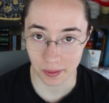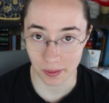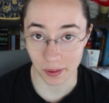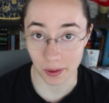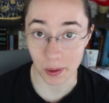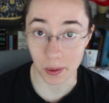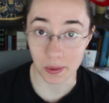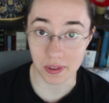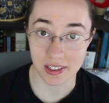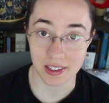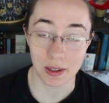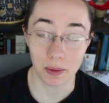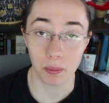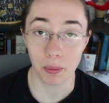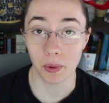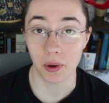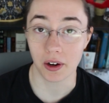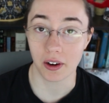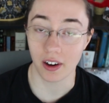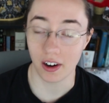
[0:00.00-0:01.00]
lose the
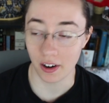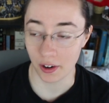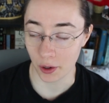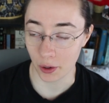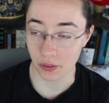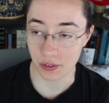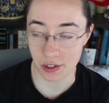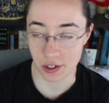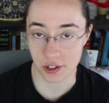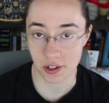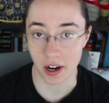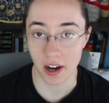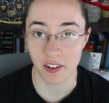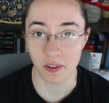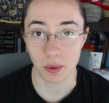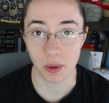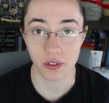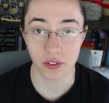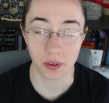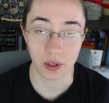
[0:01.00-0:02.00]
book on overdrive
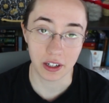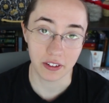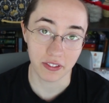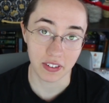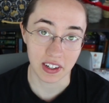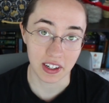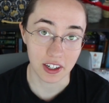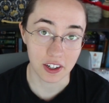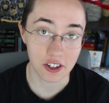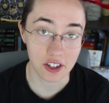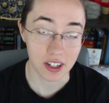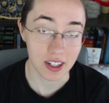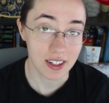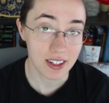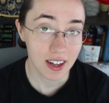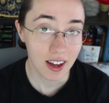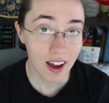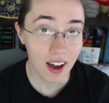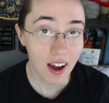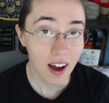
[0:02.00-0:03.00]
before I finish it.
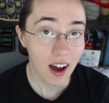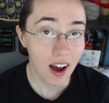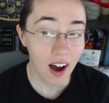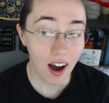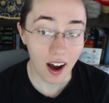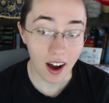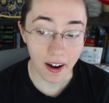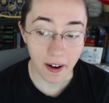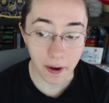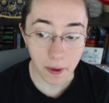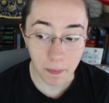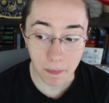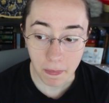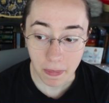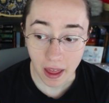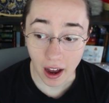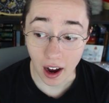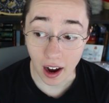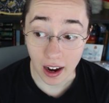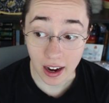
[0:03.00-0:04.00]

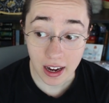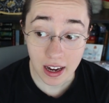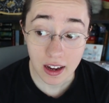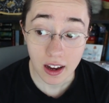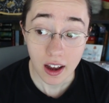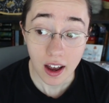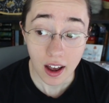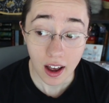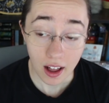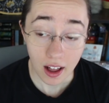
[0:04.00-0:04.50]
Um, I